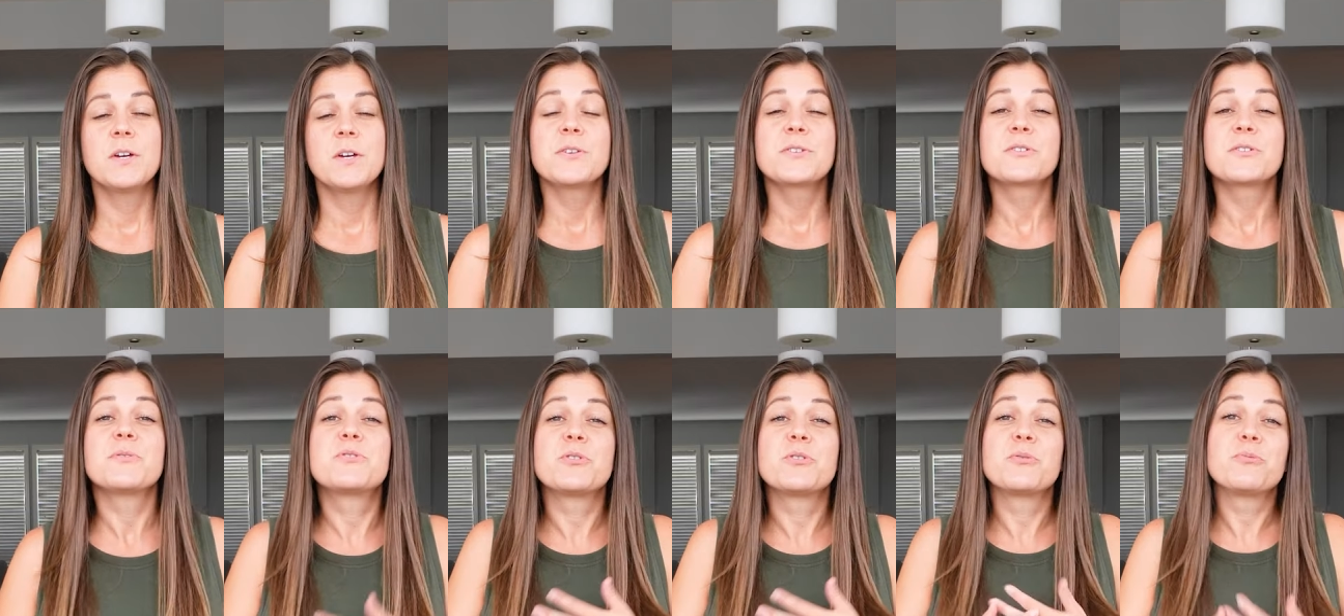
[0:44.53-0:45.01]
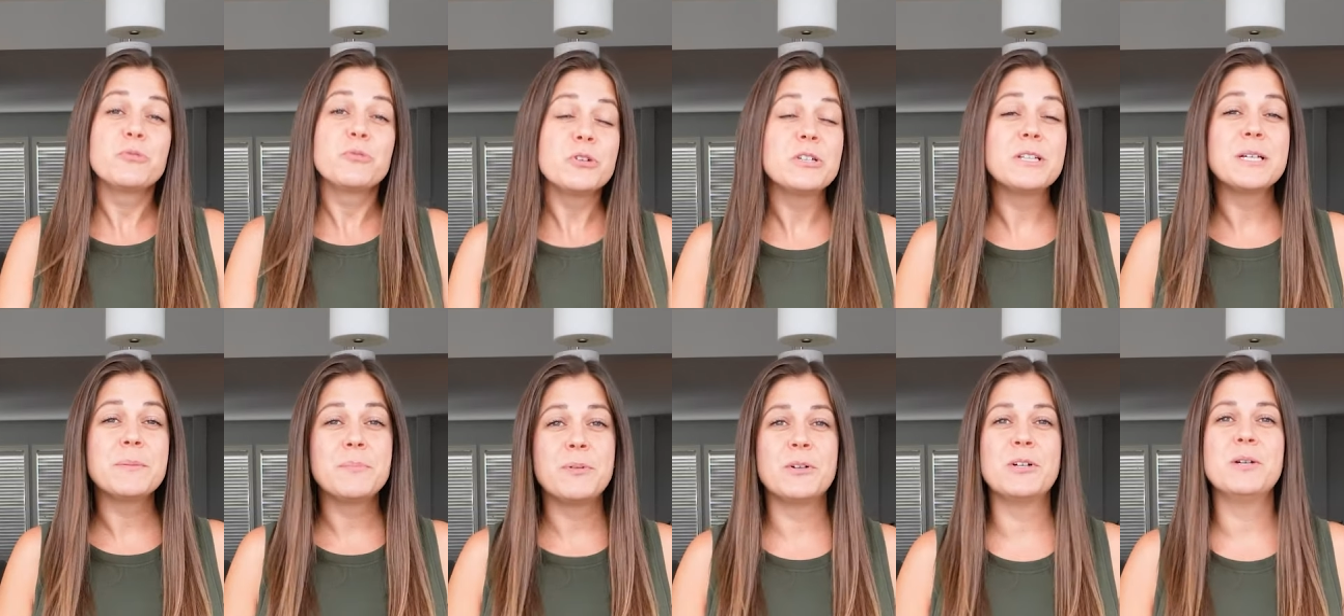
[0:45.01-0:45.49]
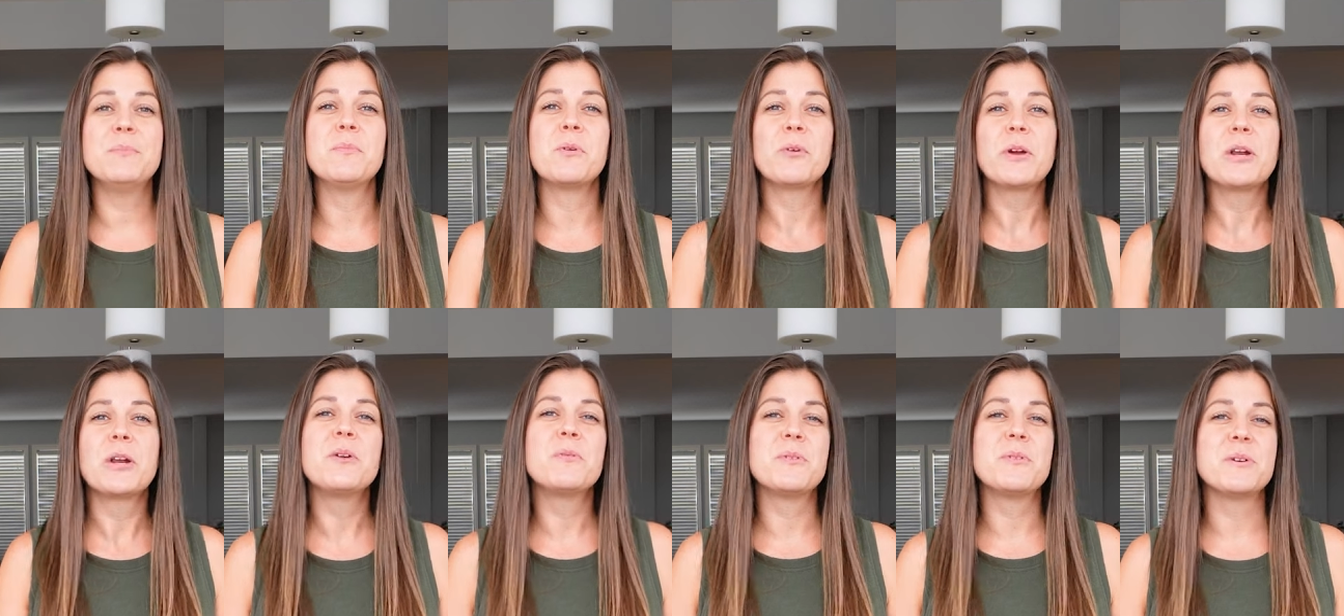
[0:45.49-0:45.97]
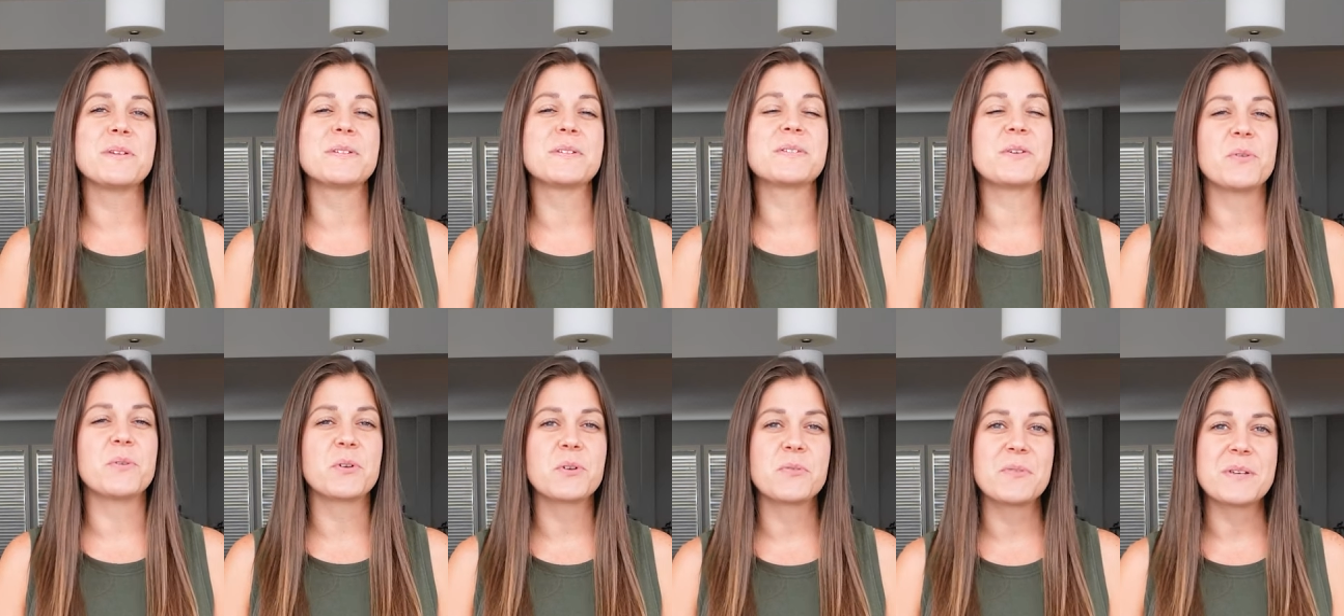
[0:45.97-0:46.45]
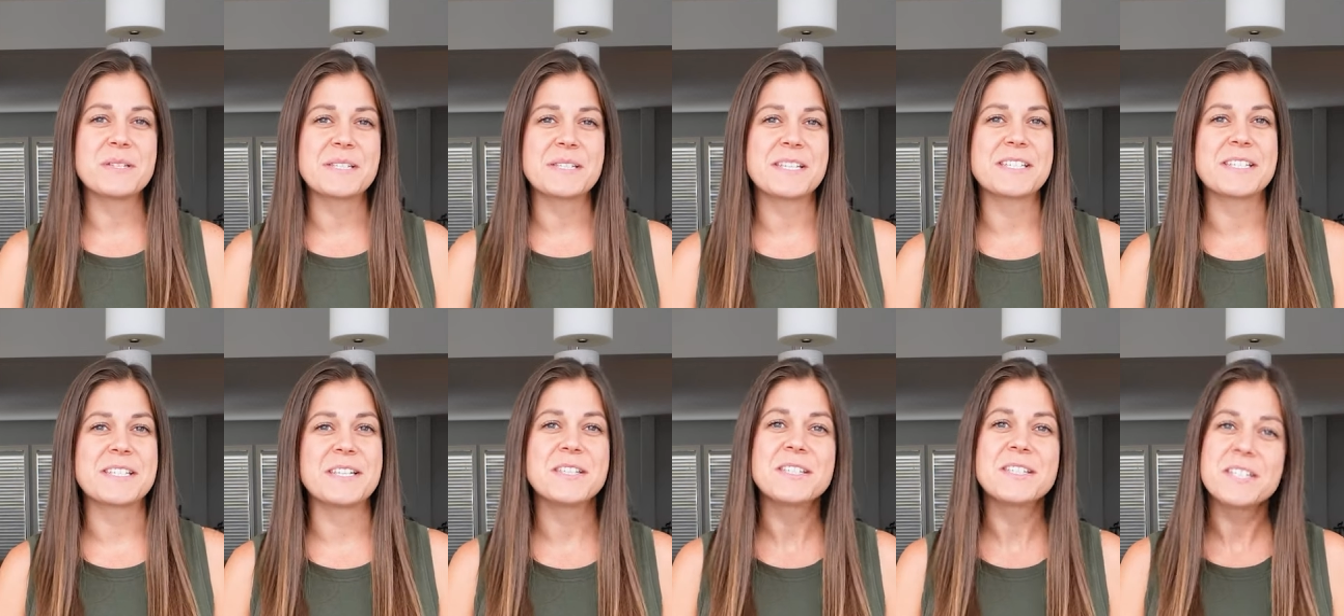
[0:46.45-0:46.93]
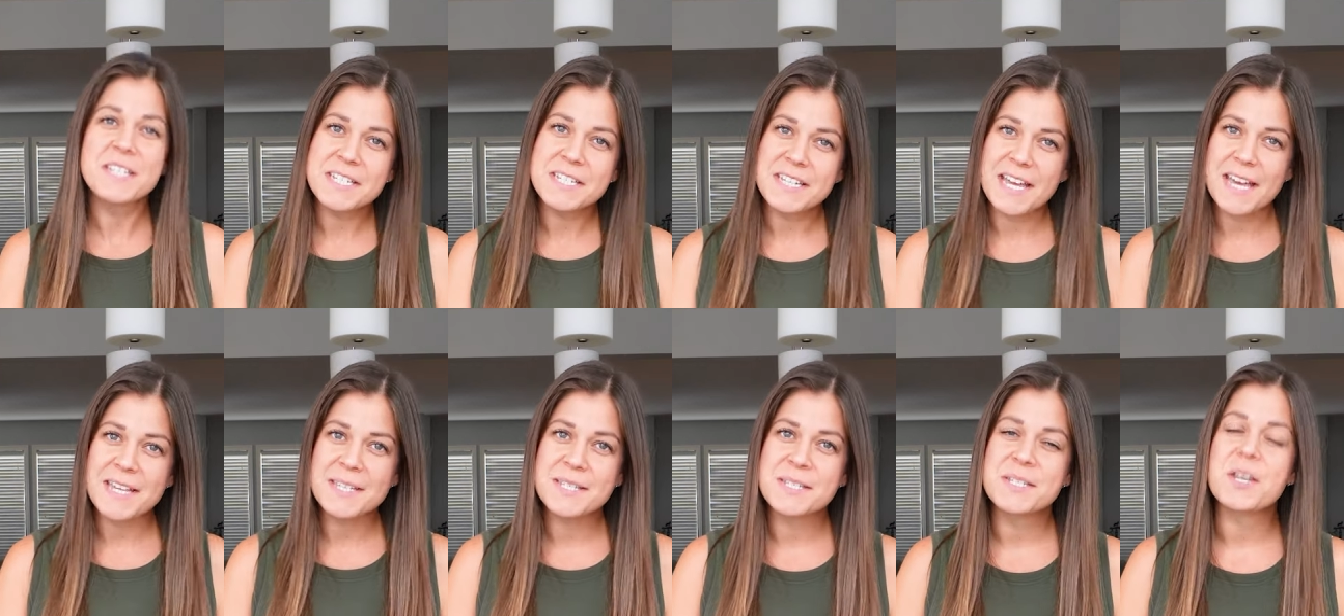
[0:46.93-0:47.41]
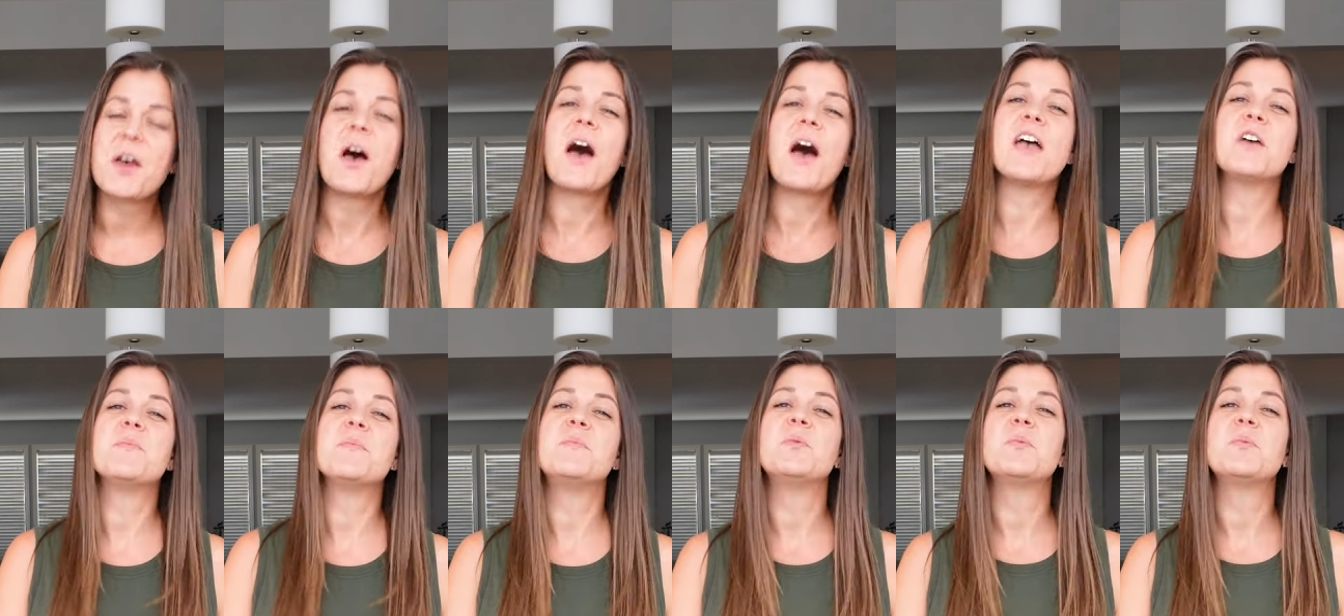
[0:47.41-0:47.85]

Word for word: So to really put merino wool's odor resistance to the test, I have